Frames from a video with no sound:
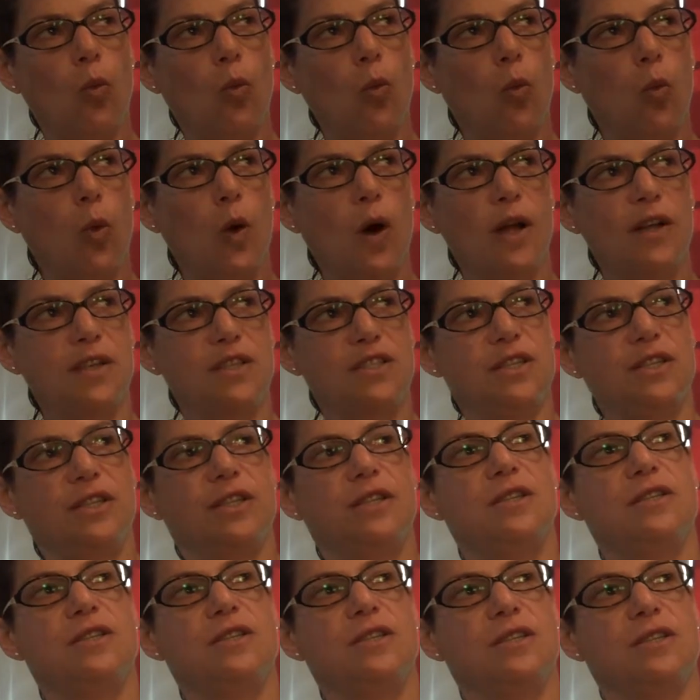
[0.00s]

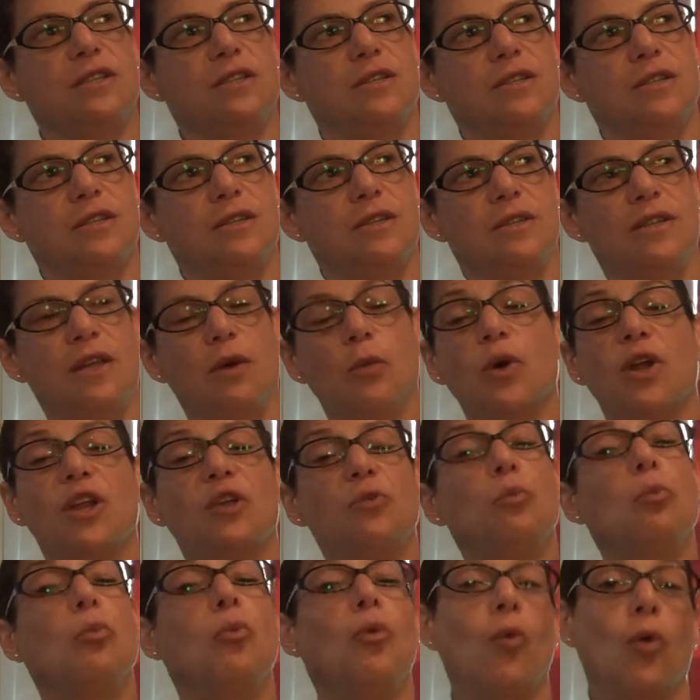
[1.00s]
wanted
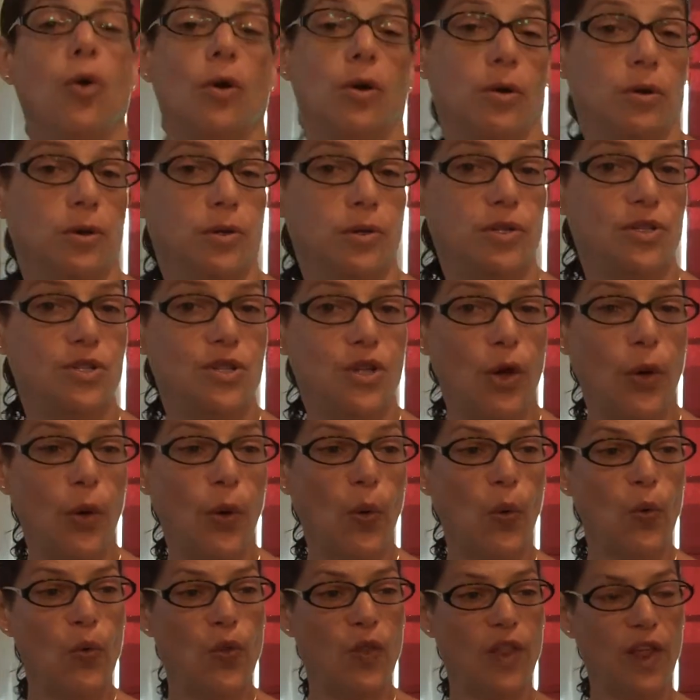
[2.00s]
more.
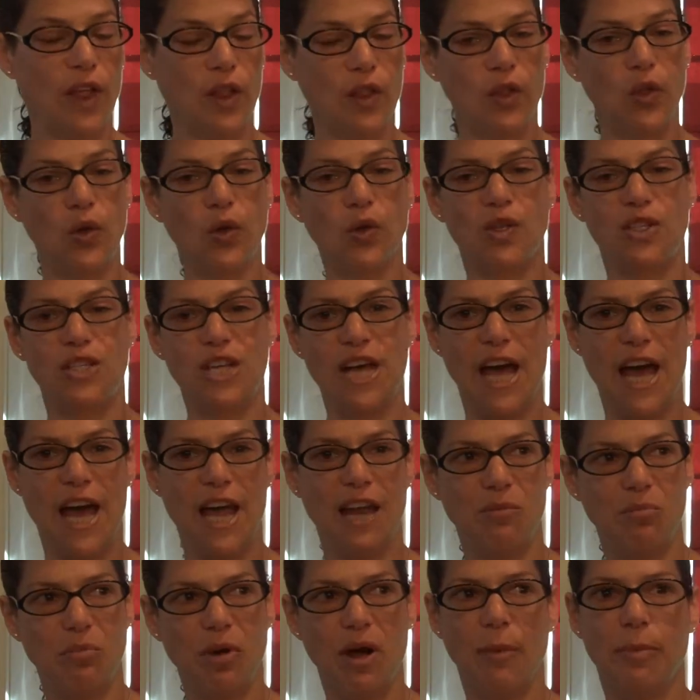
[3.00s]
So they looked
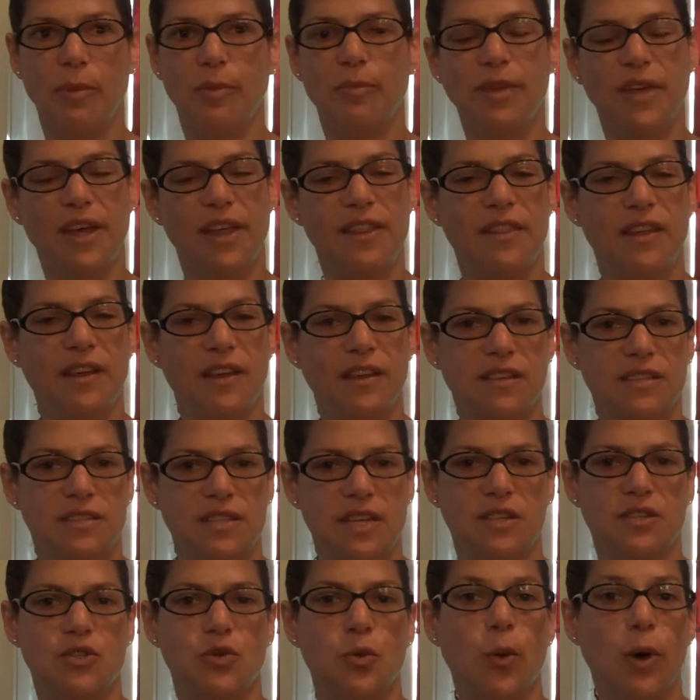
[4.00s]
at, probably, I think I
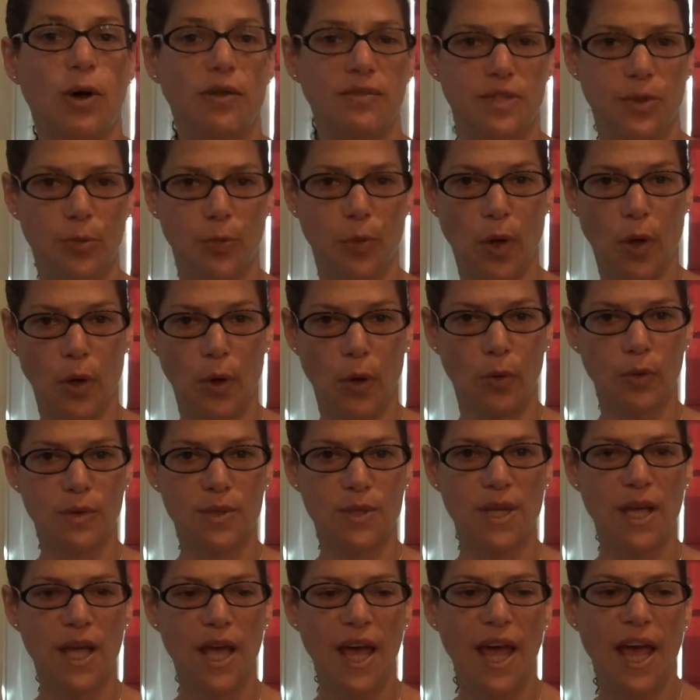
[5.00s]
sent 12 zip
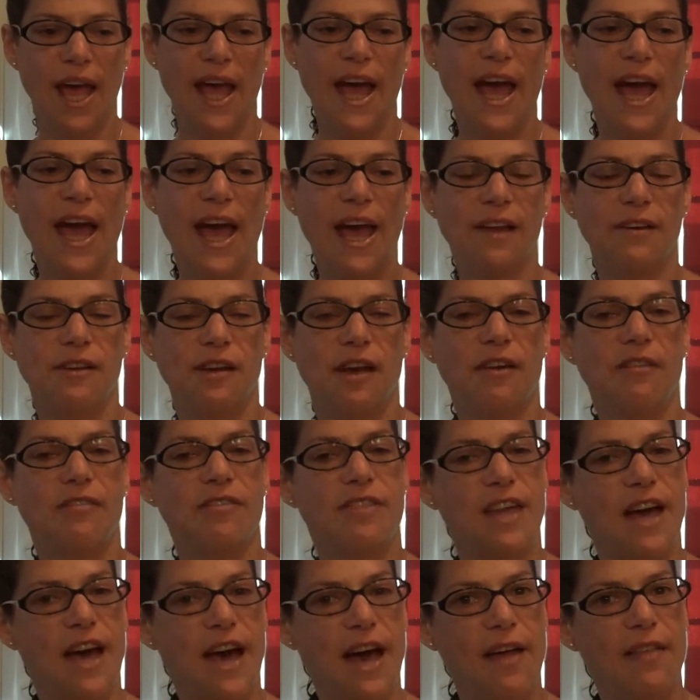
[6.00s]
codes, and of
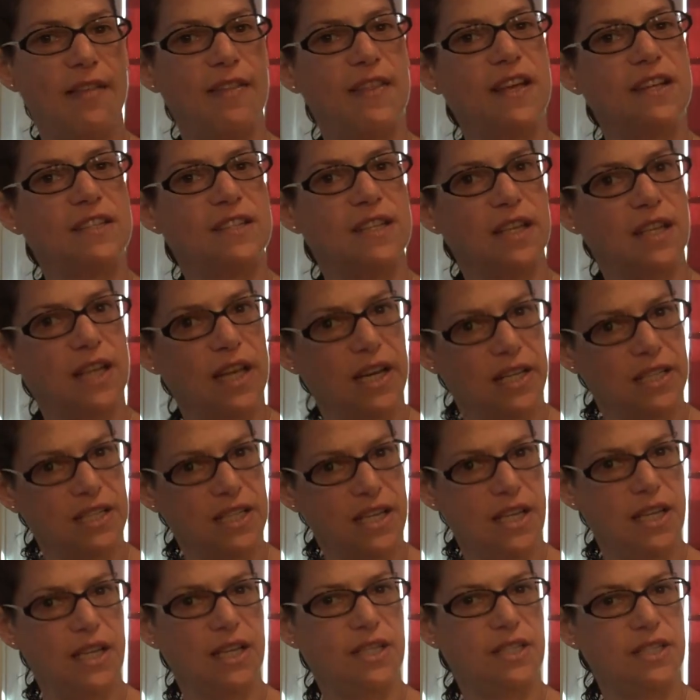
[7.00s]
that they
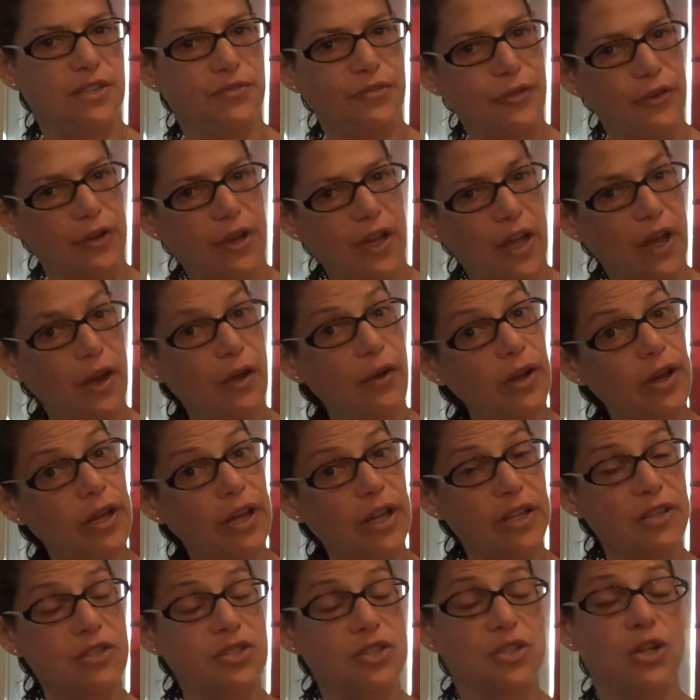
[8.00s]
selected a different area
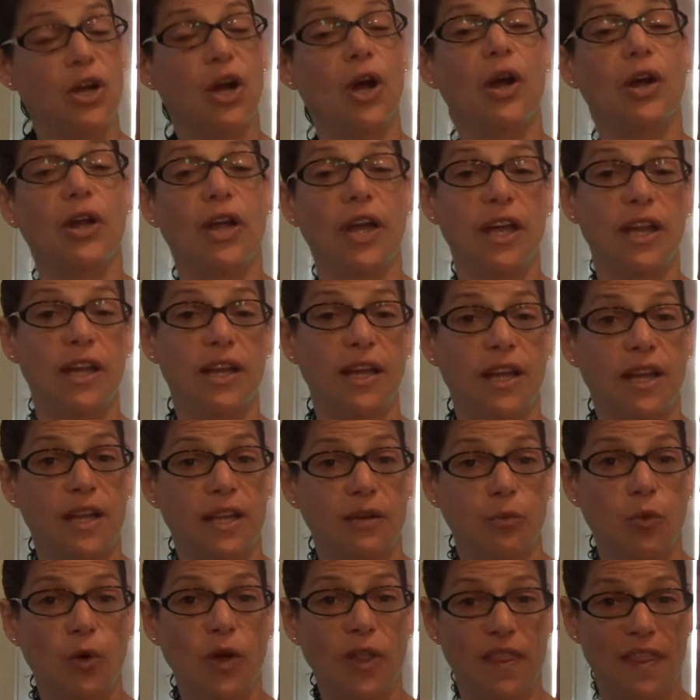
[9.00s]
to target,
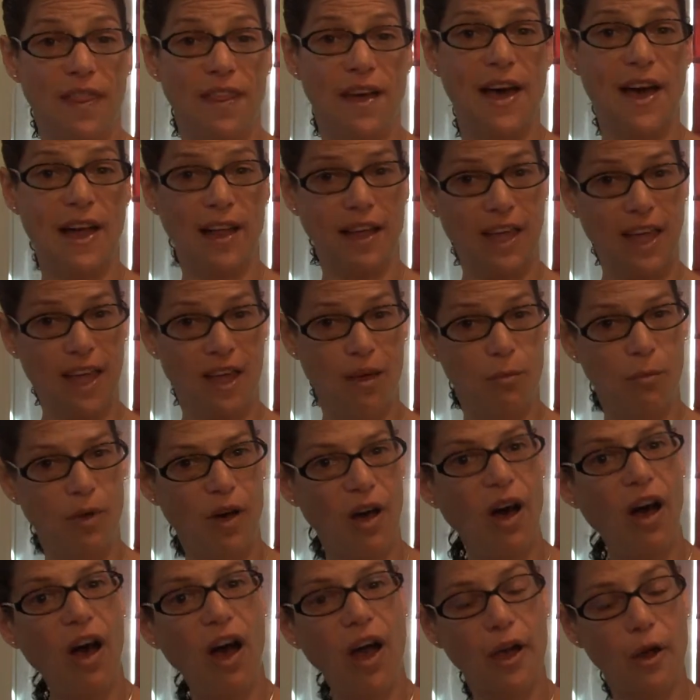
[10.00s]
and with that came a
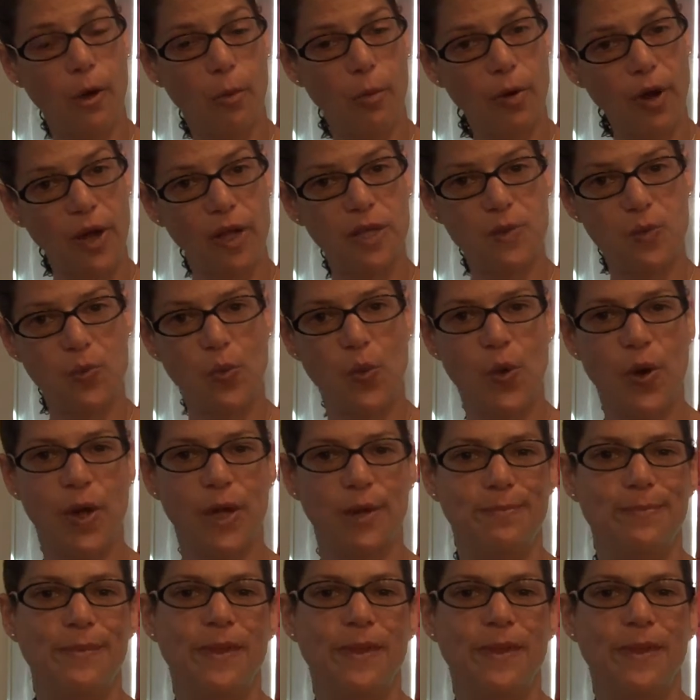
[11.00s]
higher price point.